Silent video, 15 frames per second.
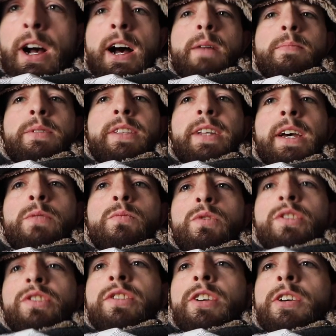happened then
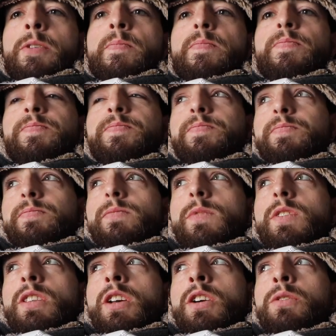was,
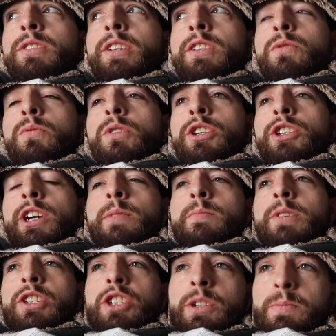I was at the World
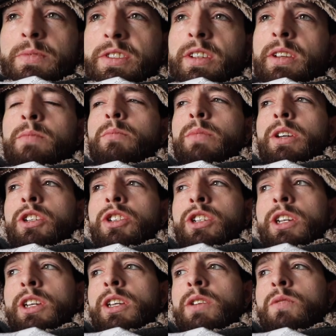Championships in
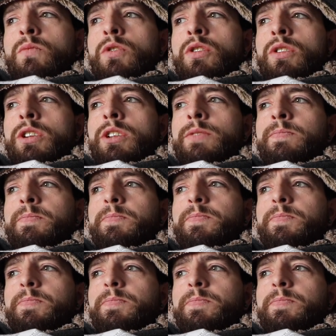Beijing working,